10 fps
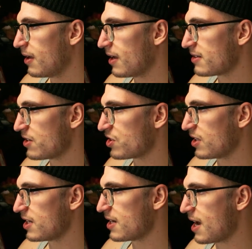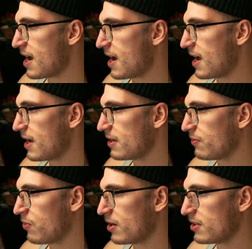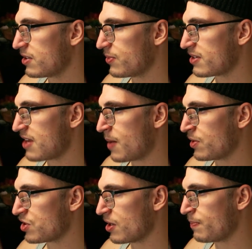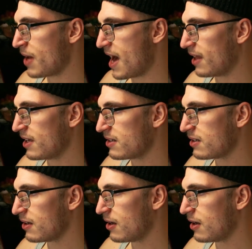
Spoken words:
Essentially, I wanted to establish a palette,